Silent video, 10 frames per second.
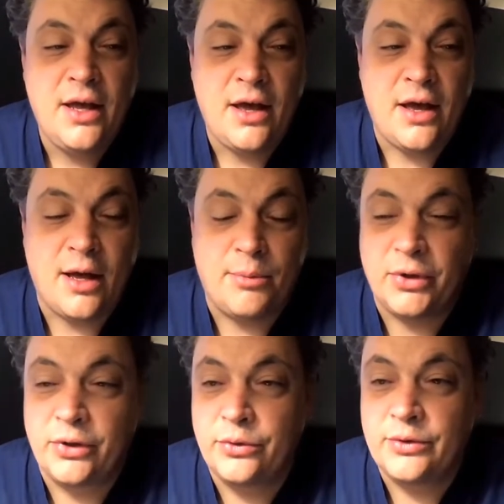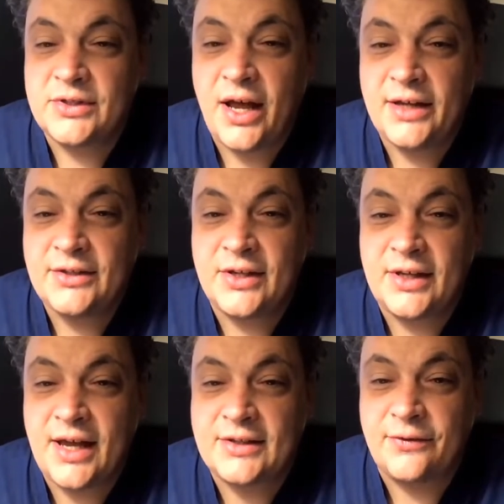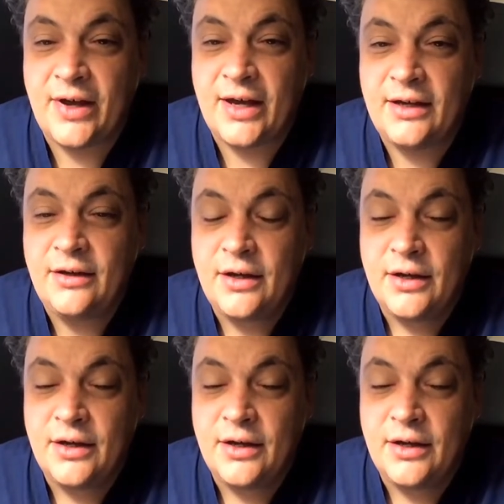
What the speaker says: balloon size to the SFA